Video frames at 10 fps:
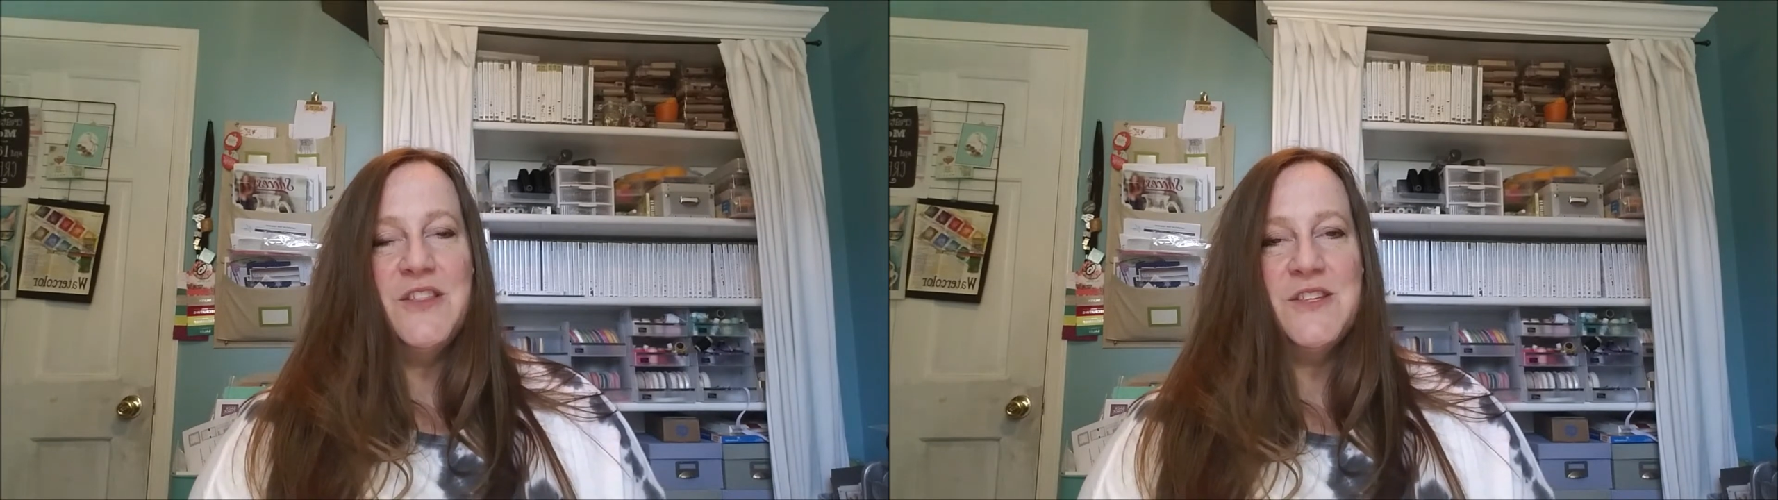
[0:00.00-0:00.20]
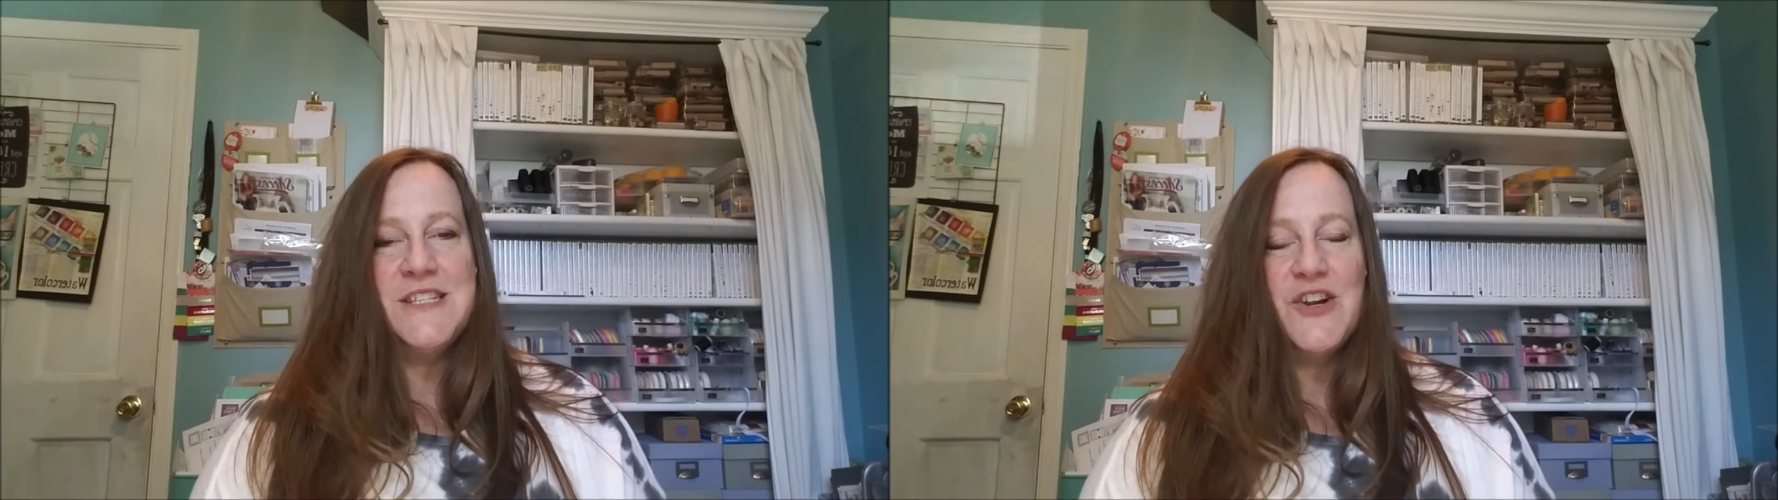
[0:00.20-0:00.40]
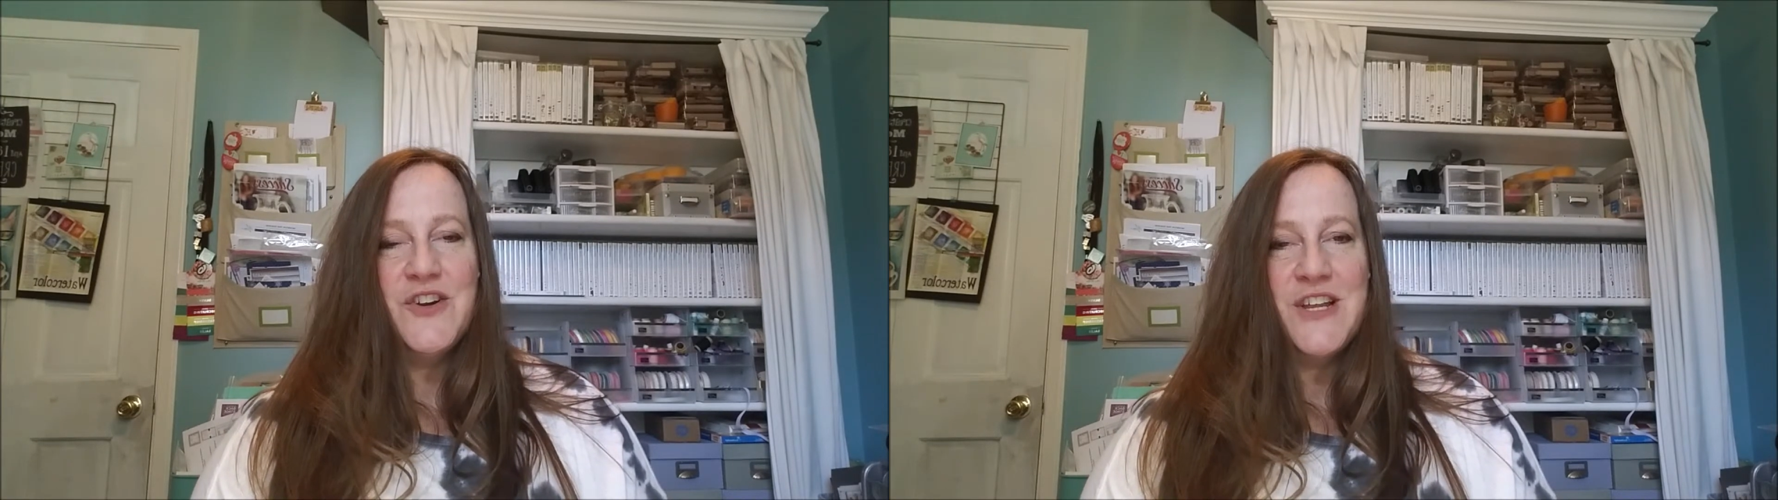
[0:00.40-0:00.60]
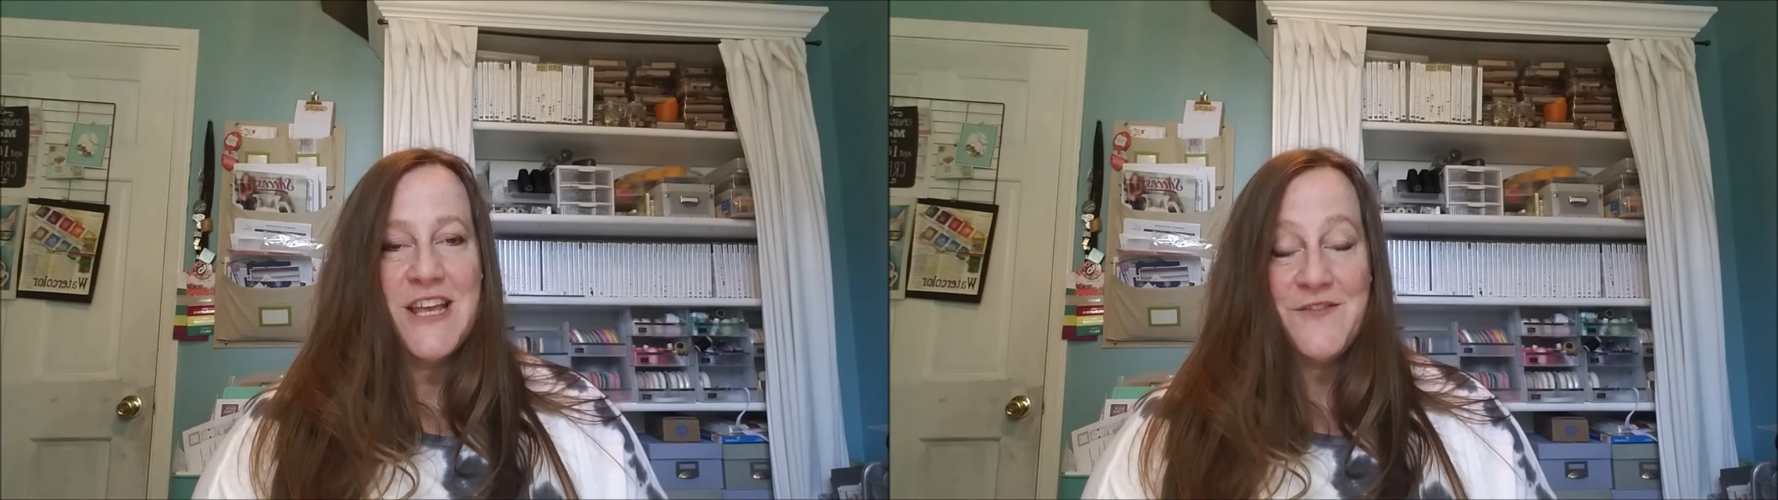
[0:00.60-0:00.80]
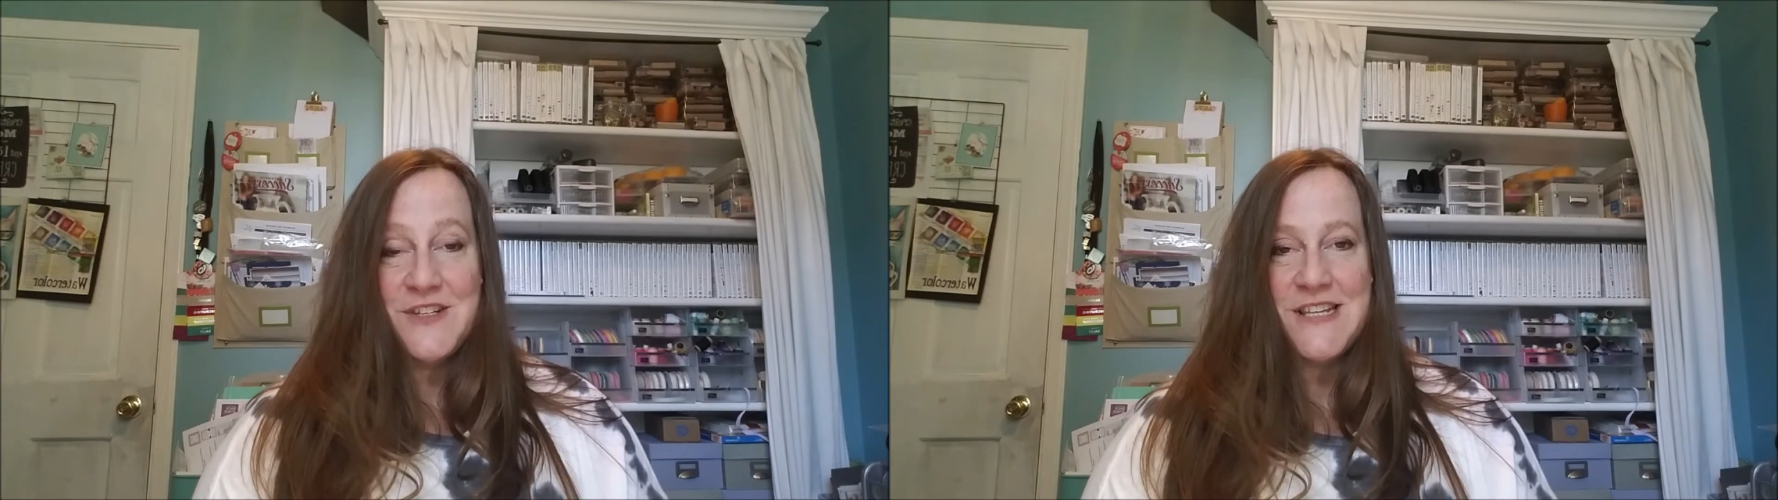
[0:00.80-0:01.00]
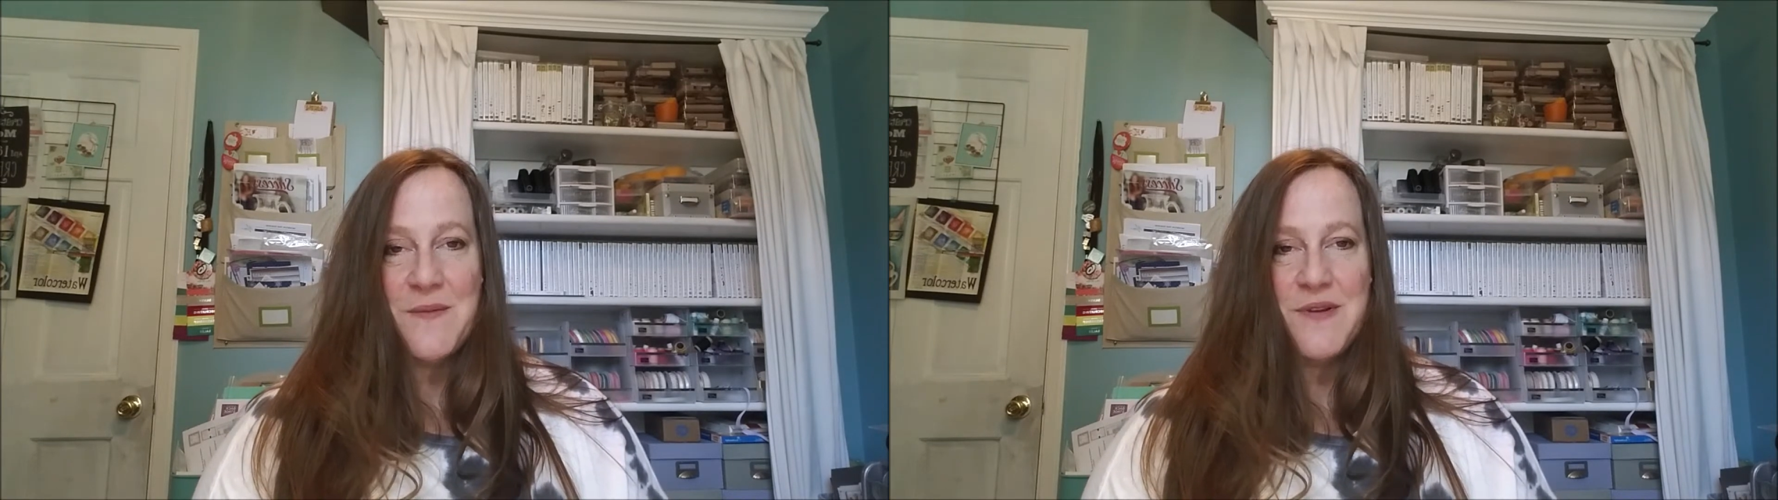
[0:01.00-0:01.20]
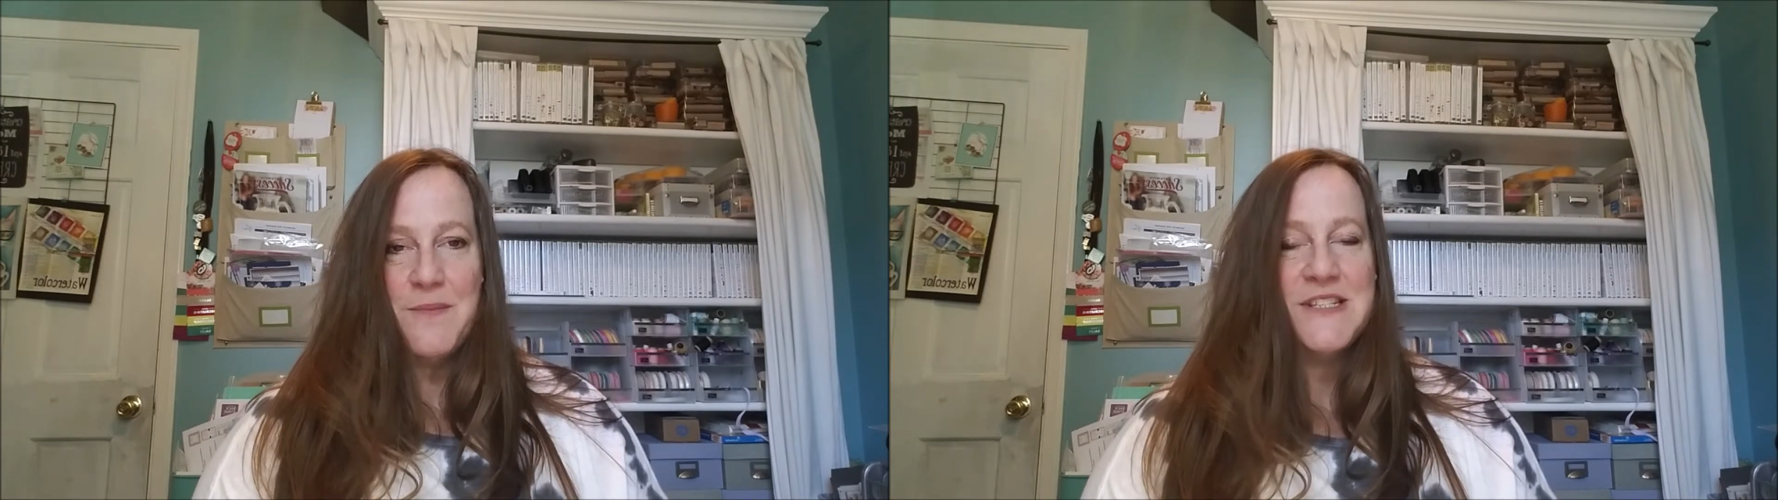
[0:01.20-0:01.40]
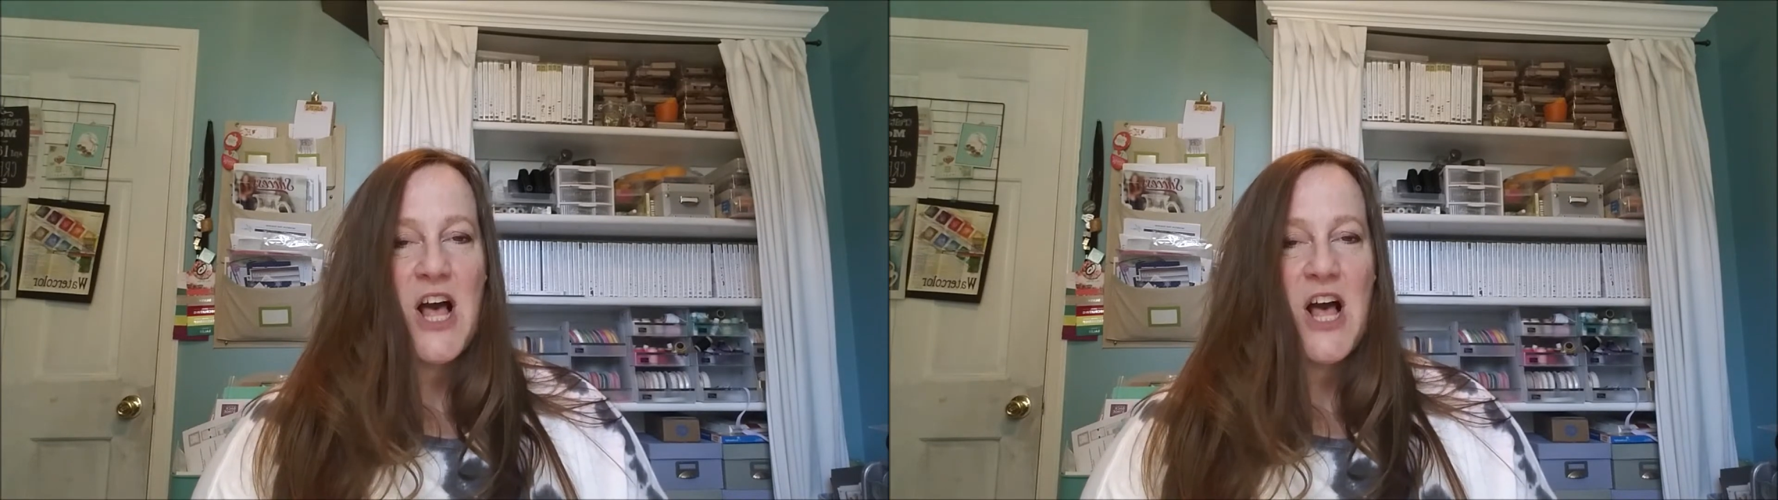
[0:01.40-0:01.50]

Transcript: The starter kit for Stampin' Up